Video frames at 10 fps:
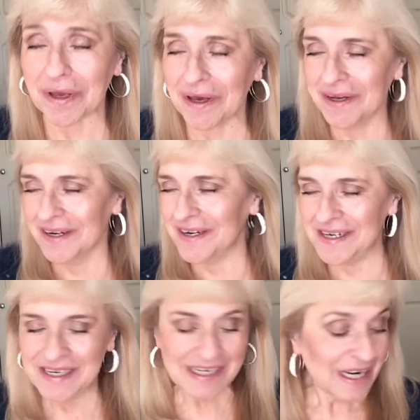you?
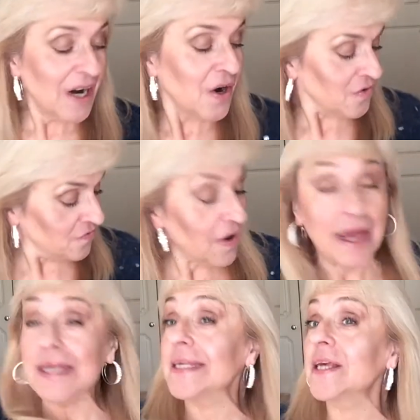
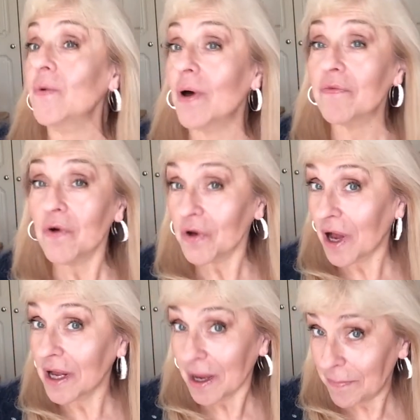Right, so I've got
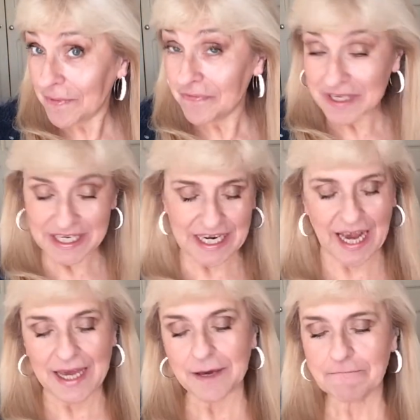a couple of
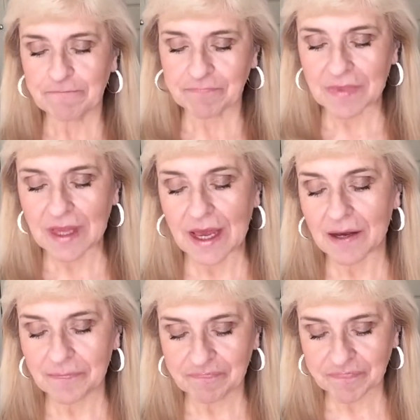today.
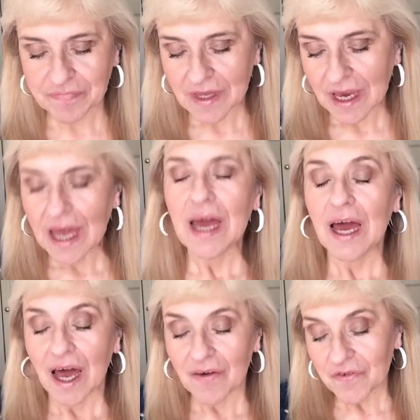Now,
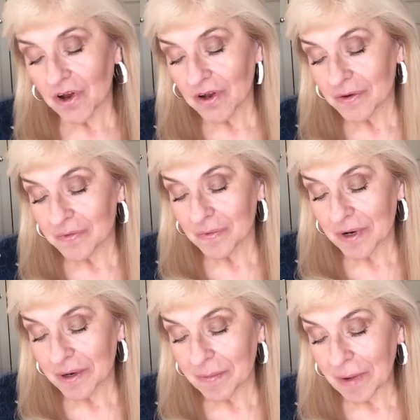I've got
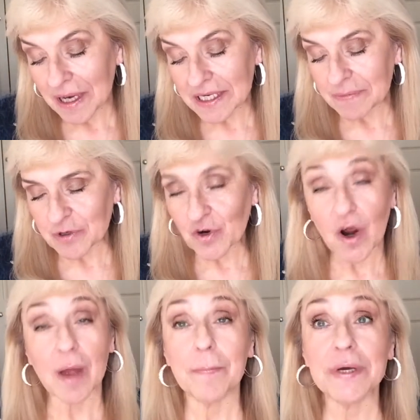one of my
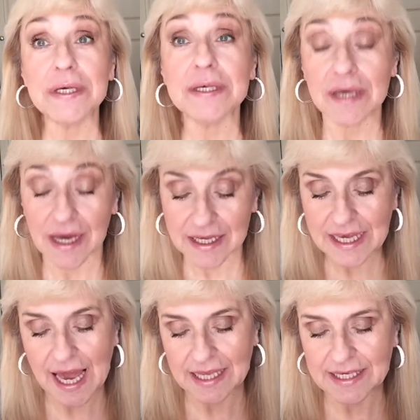subscribers,
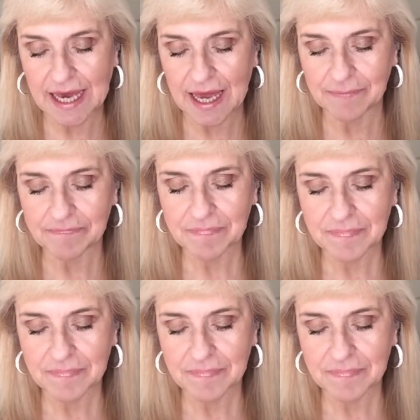Tantan.